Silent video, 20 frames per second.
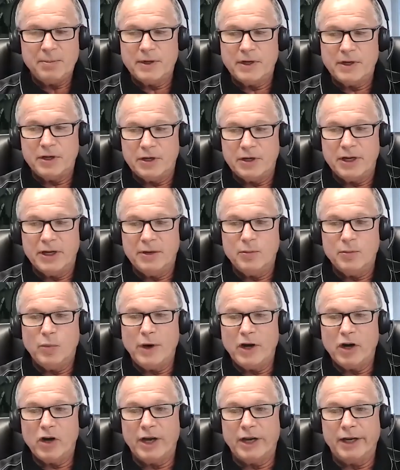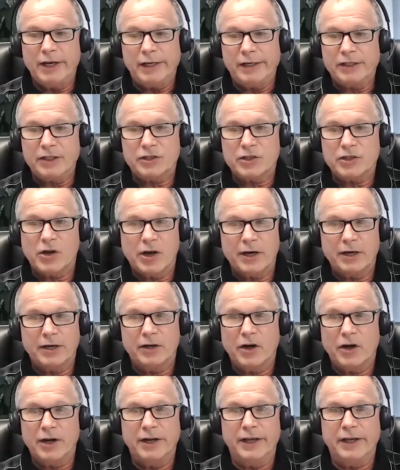And when I
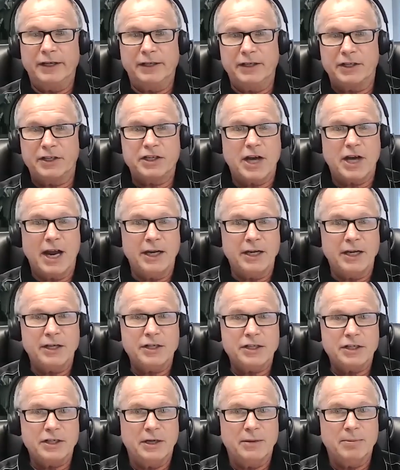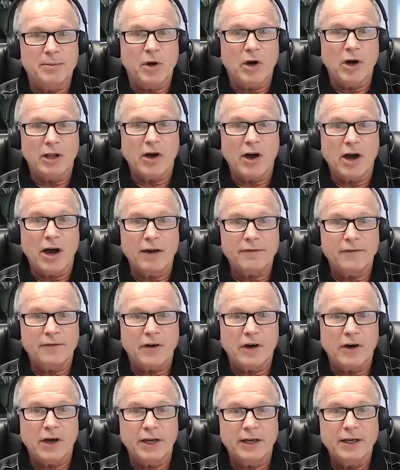decided I needed a change in my life,
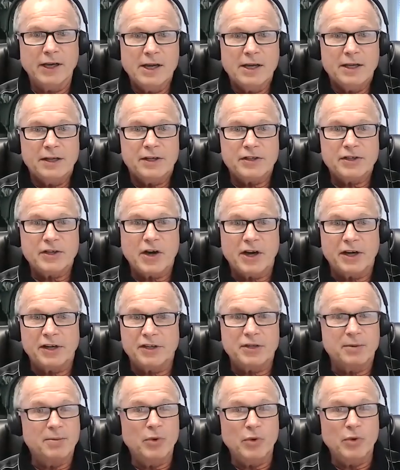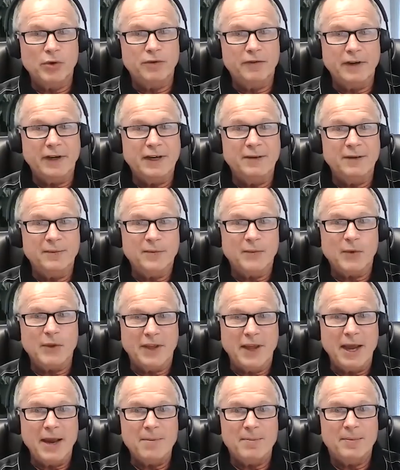I decided to move in
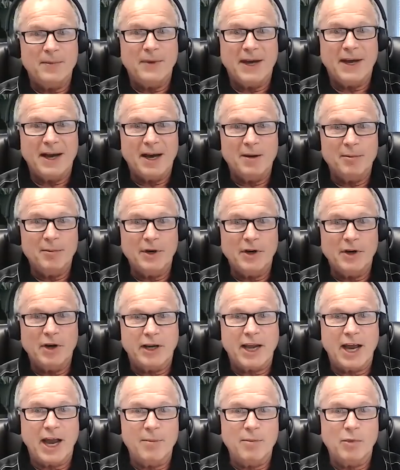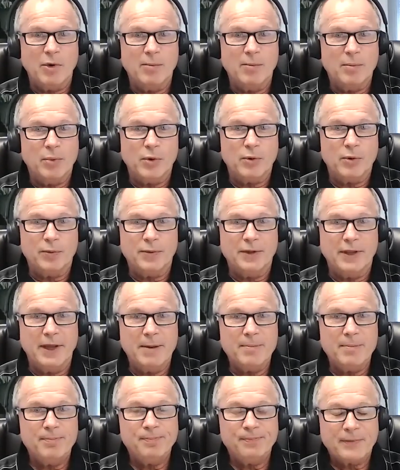with them, and I came on board with
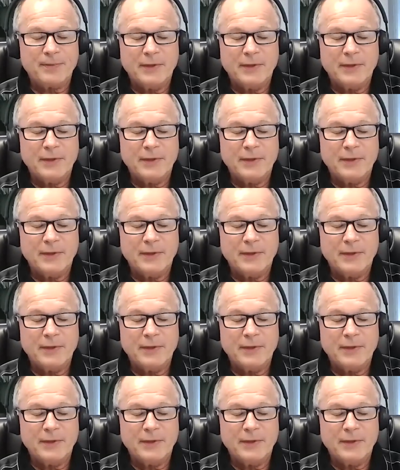them.